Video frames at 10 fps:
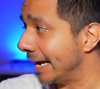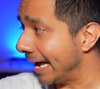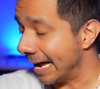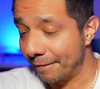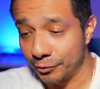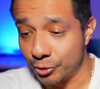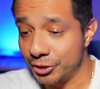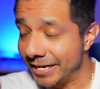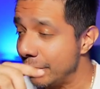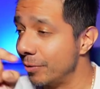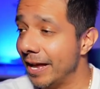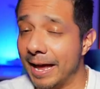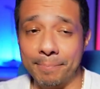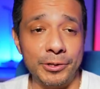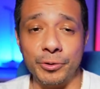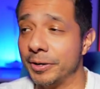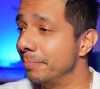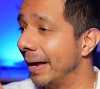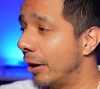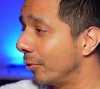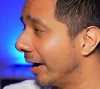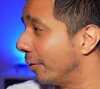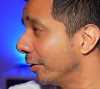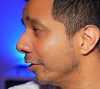after seeing what happened during Power Hour,